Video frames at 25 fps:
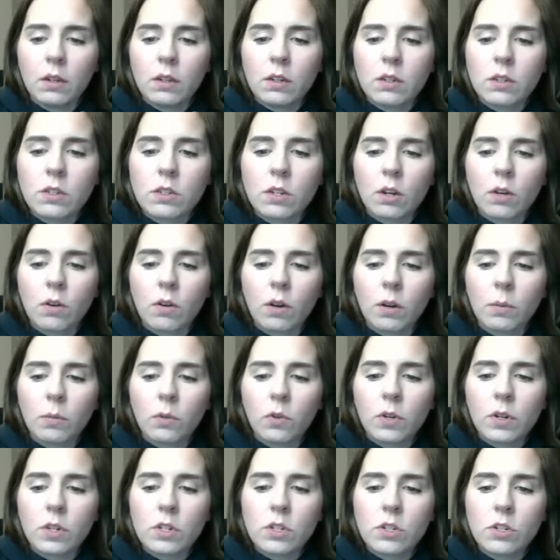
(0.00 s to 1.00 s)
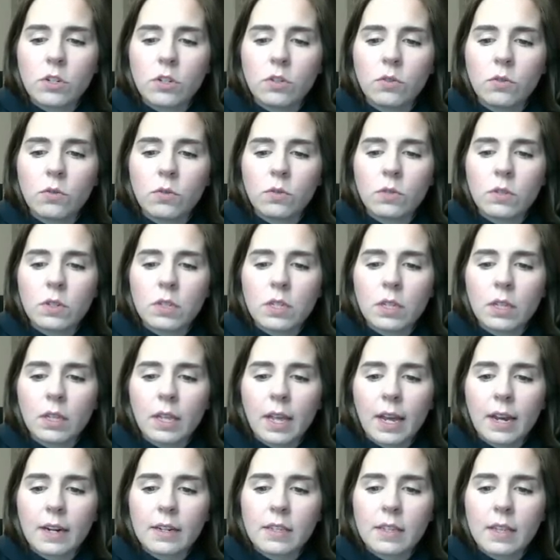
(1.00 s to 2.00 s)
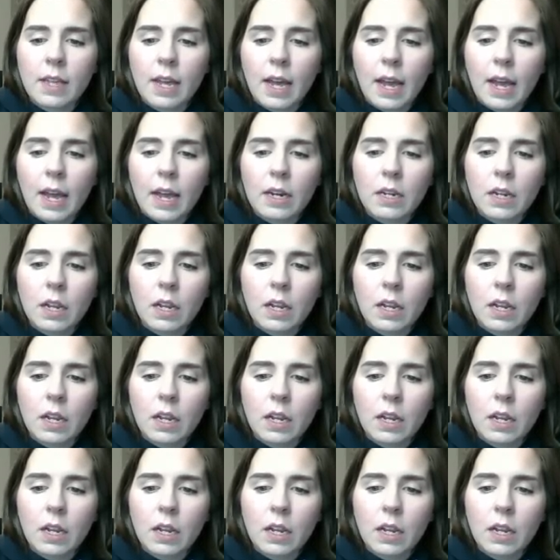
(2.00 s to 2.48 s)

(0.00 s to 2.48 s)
So I'm going to select that,